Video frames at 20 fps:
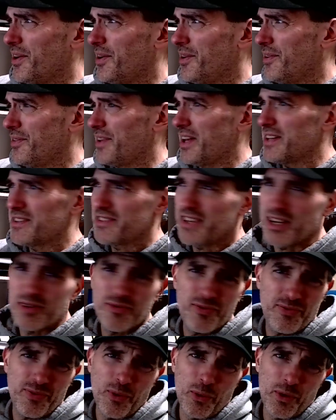that's like
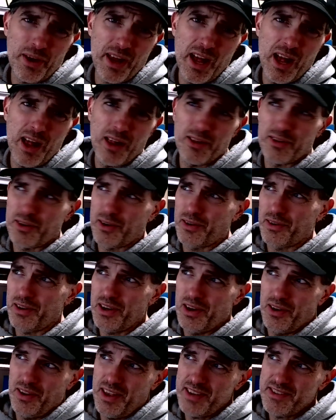$4.
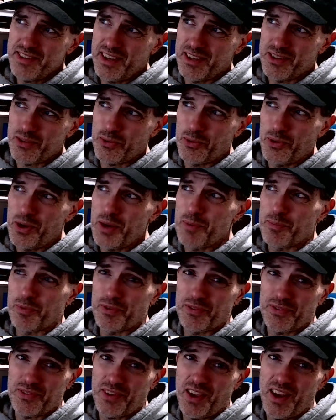That's like
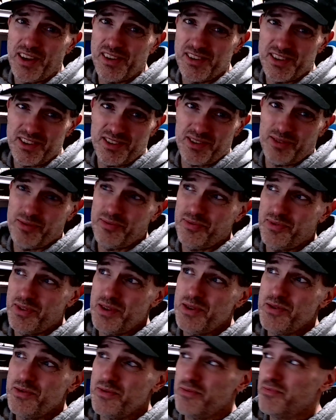20% in just a
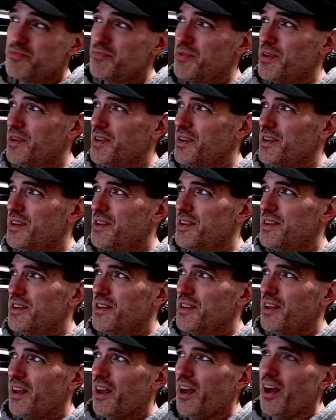few.
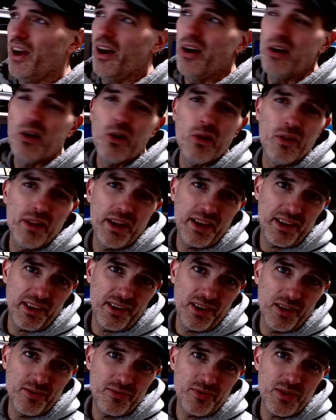Hell, like in
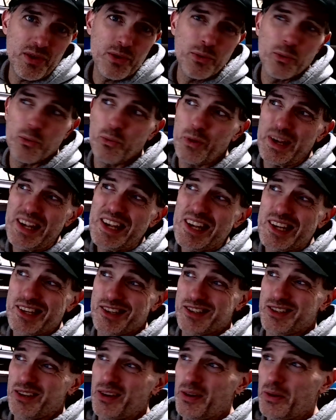a few weeks.
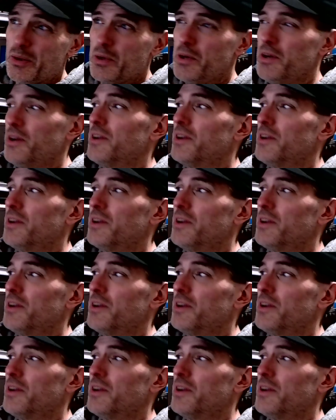So